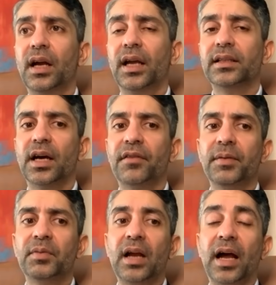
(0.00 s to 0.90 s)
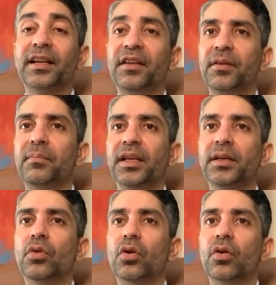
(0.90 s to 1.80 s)
and are able are given
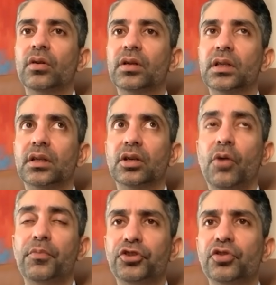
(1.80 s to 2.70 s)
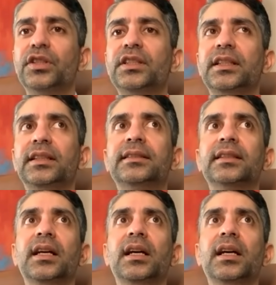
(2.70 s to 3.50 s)
many more uh, opportunities